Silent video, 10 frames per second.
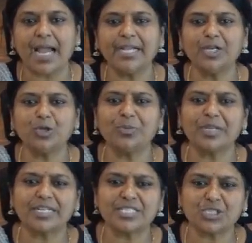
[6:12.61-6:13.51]
and to
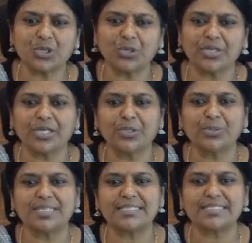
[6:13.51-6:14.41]
be restored
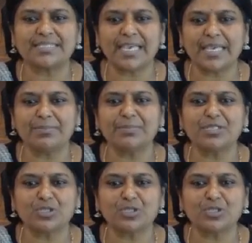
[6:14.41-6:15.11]
to the same